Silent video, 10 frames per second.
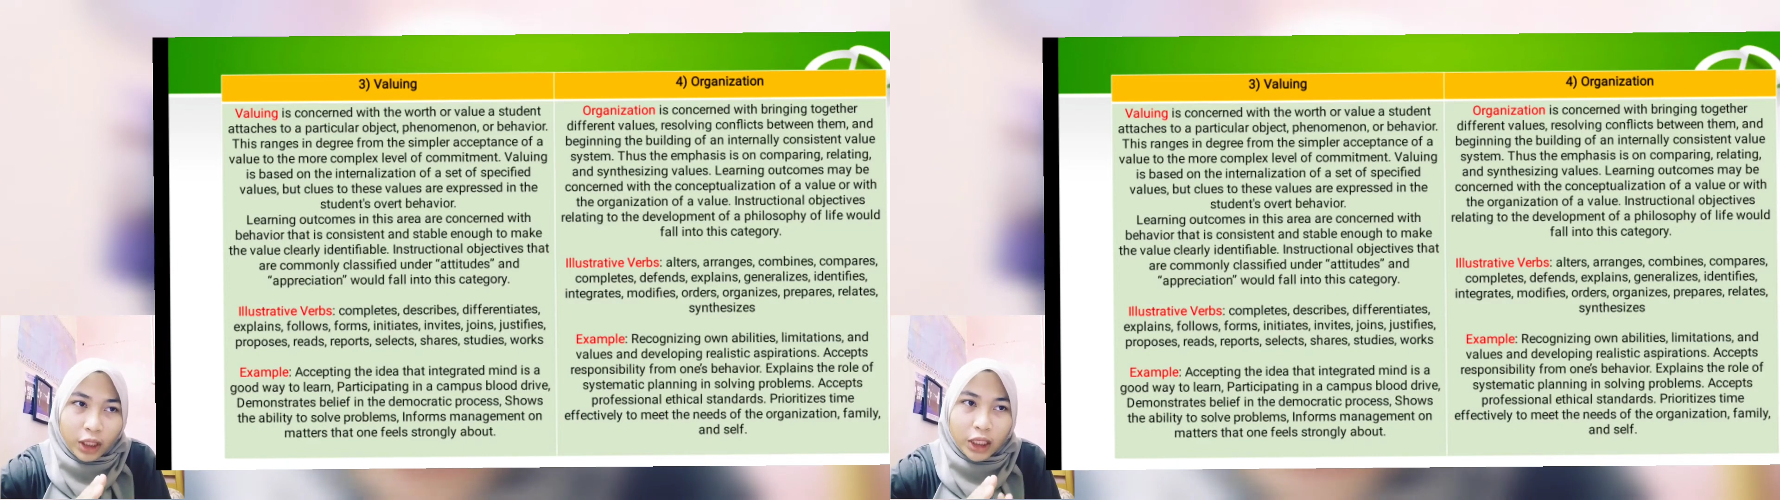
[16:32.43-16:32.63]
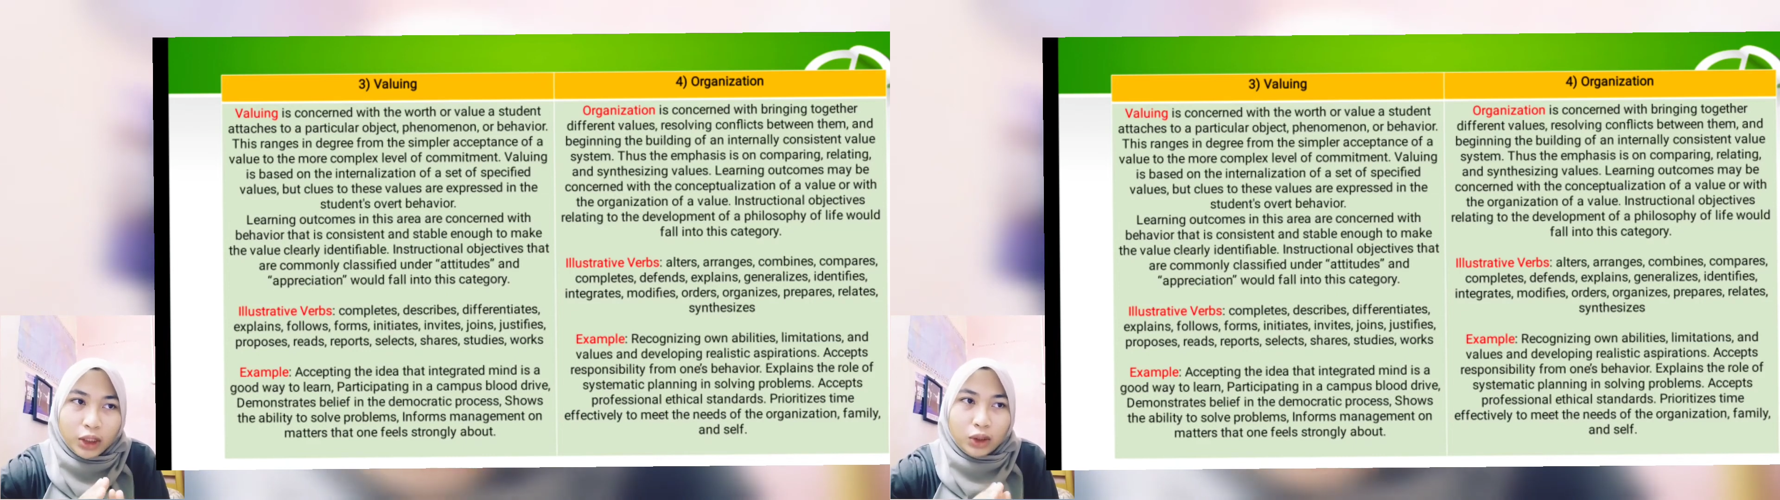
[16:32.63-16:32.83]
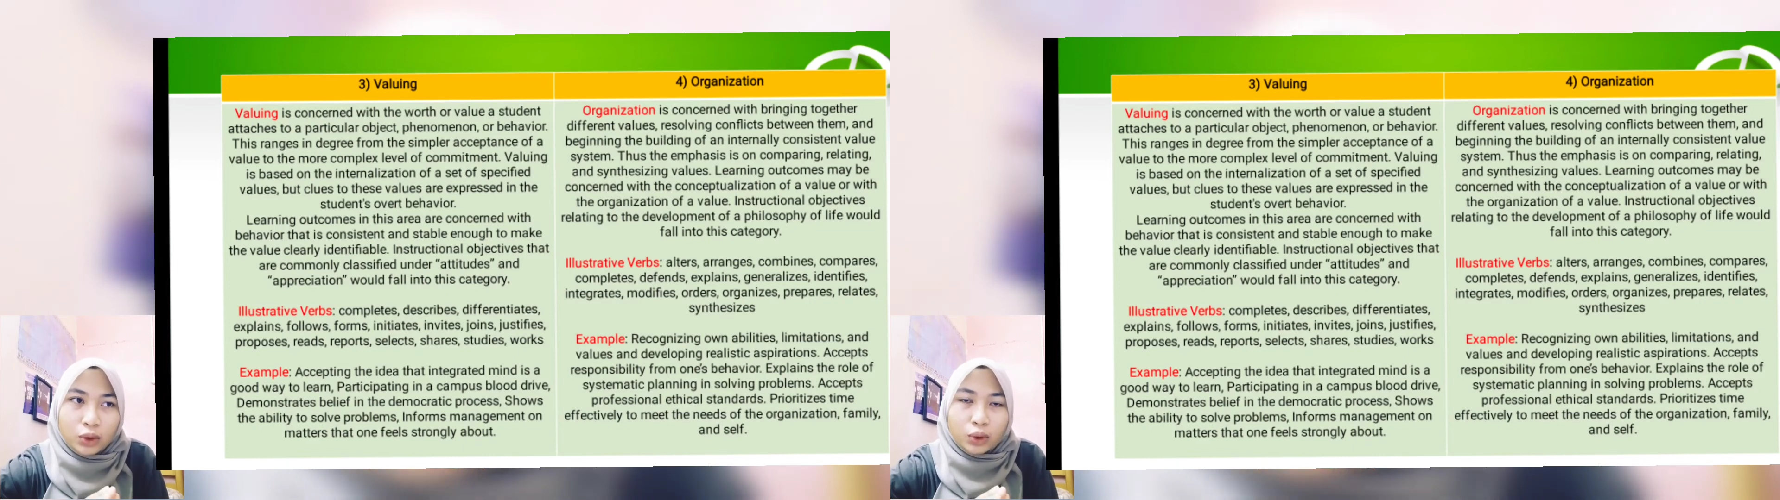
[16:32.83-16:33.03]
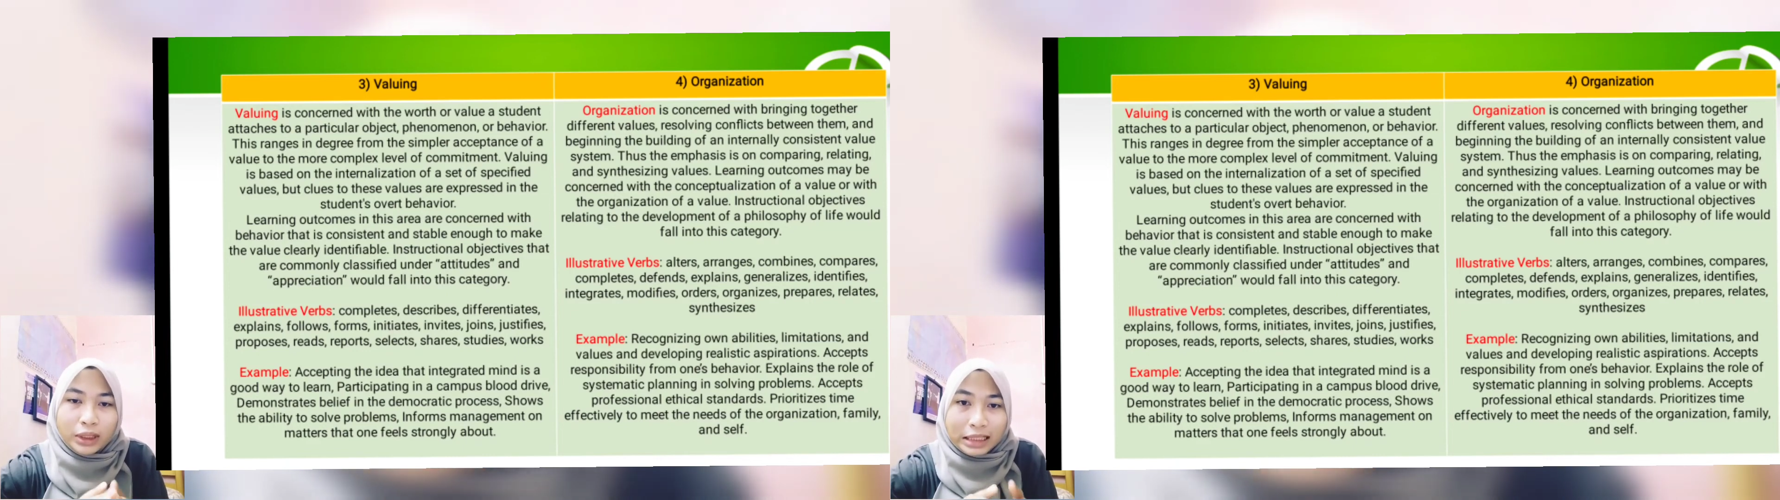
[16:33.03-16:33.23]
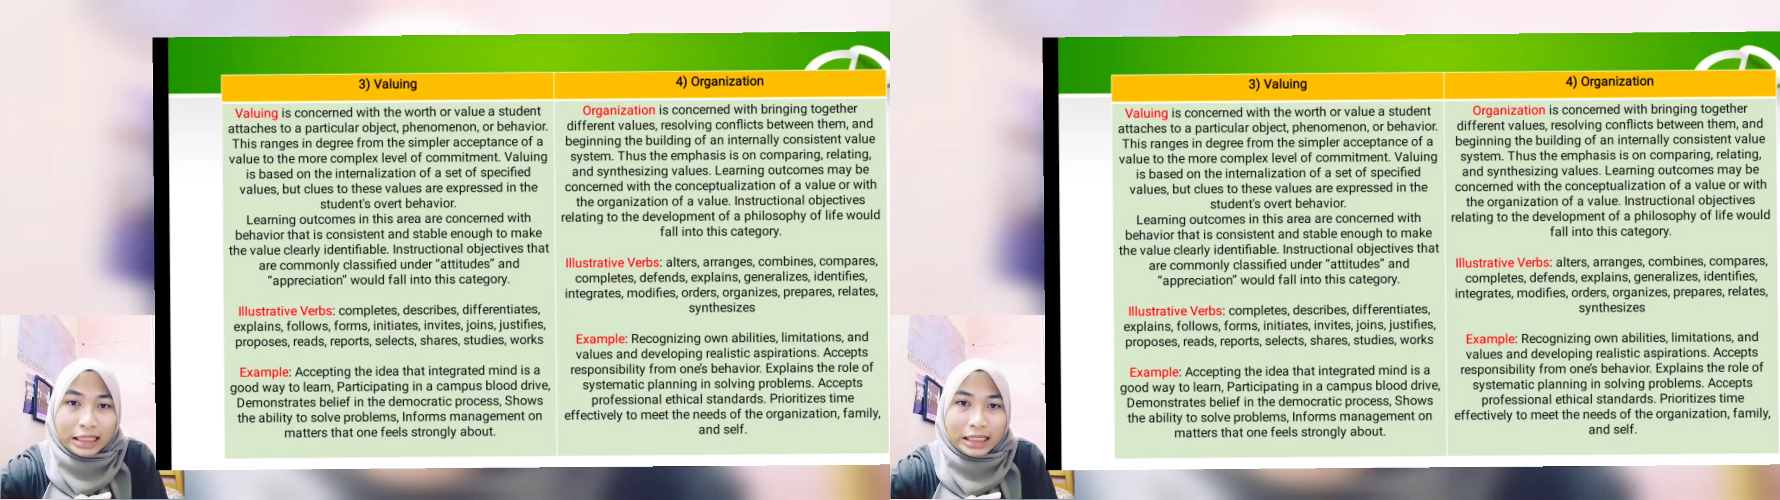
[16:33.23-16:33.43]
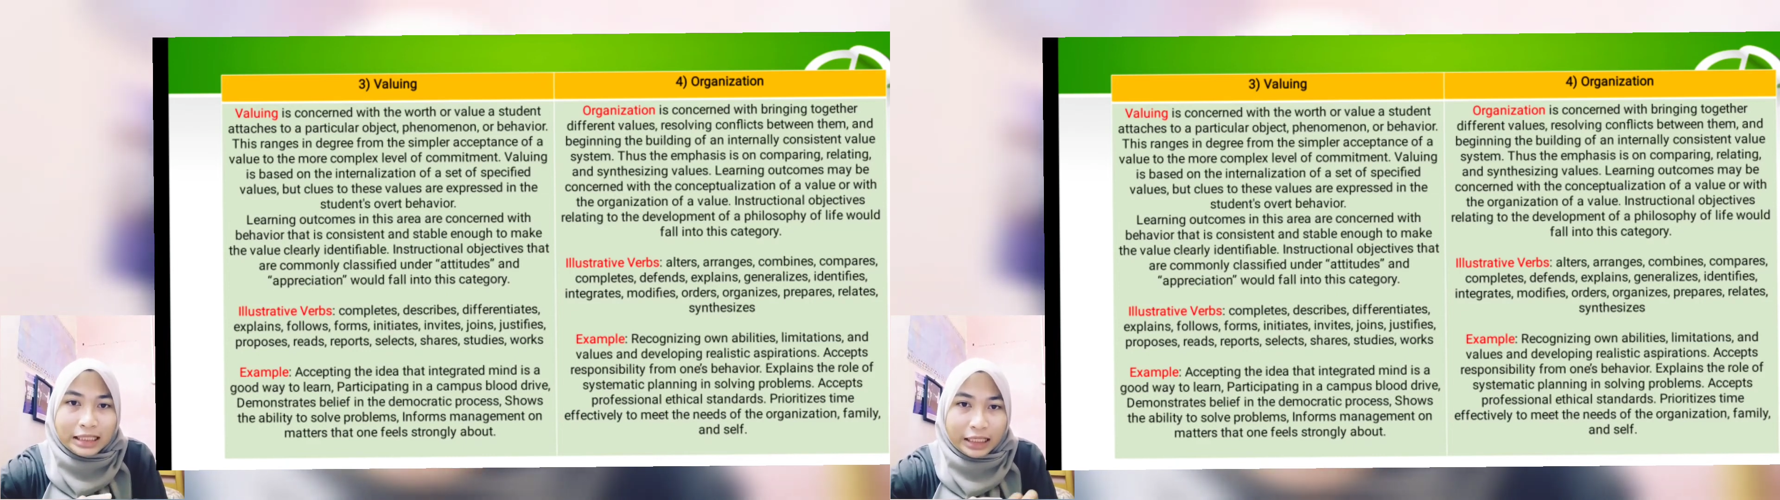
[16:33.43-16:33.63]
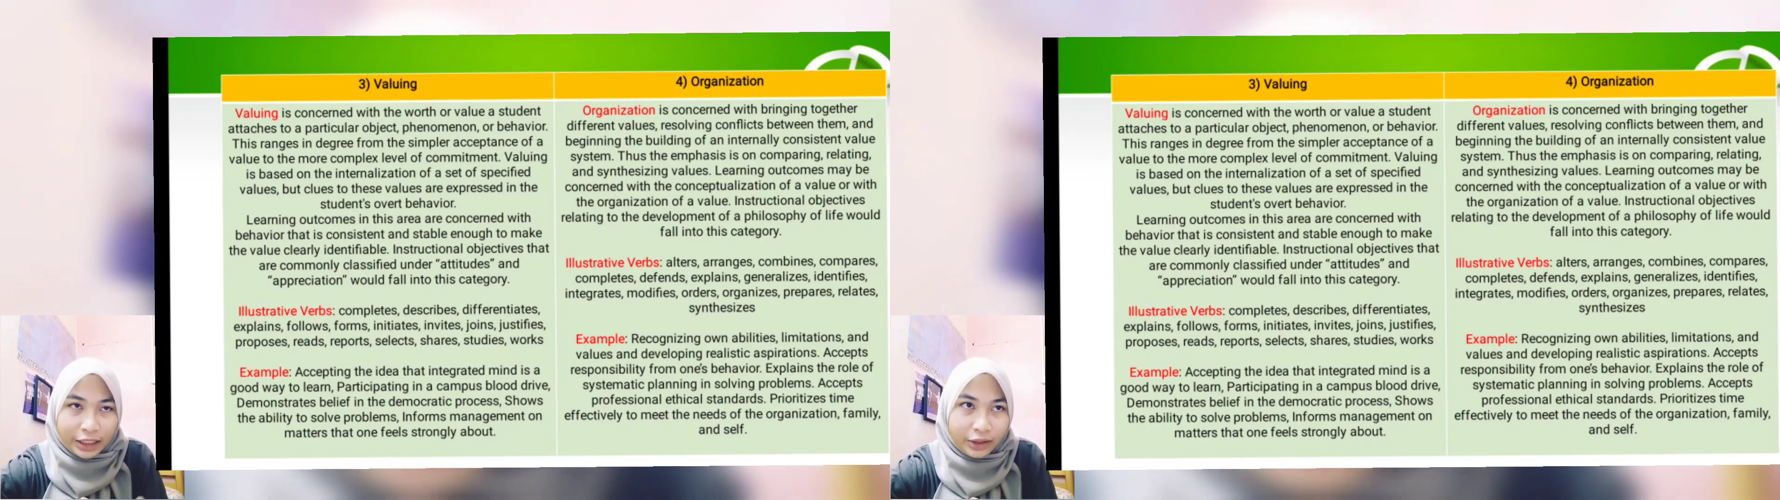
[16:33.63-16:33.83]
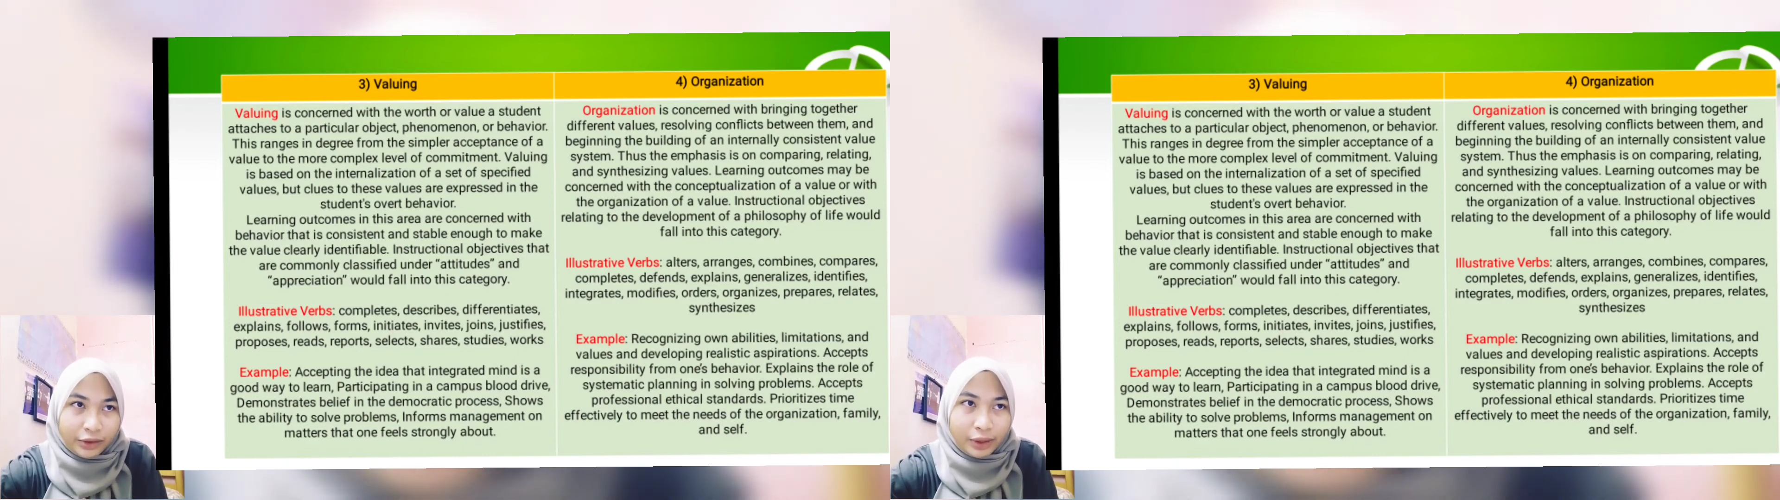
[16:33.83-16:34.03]
into this
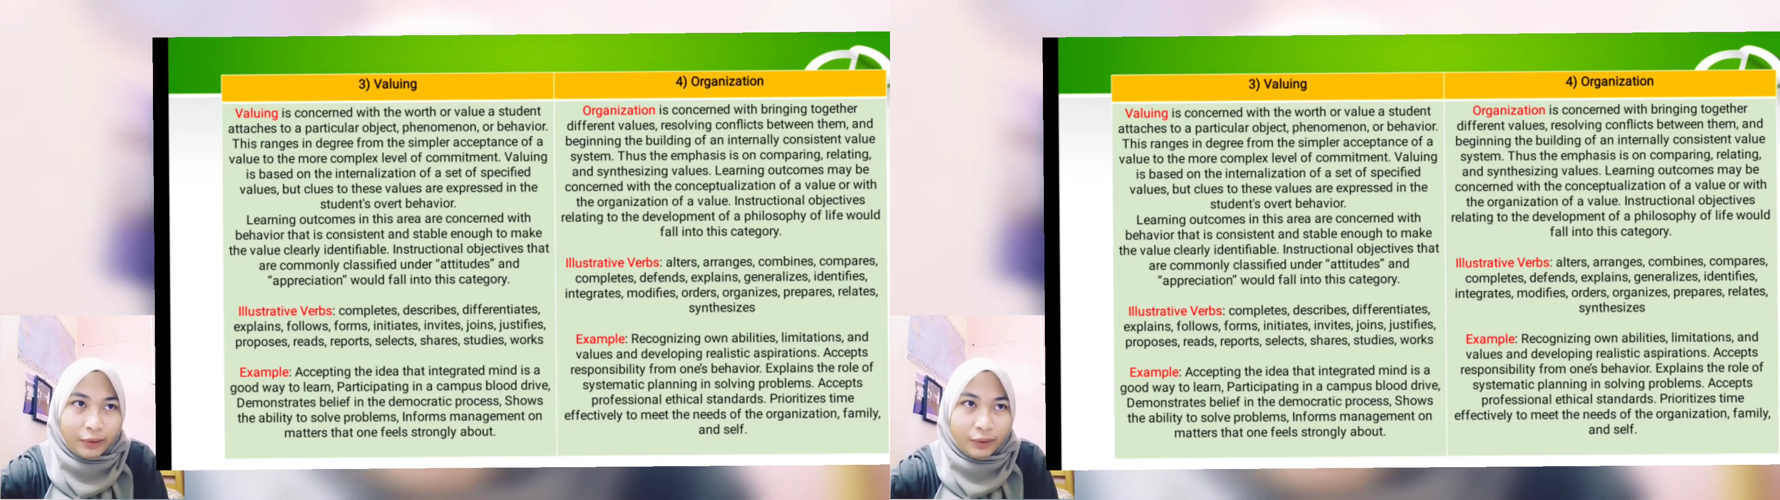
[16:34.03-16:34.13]
category,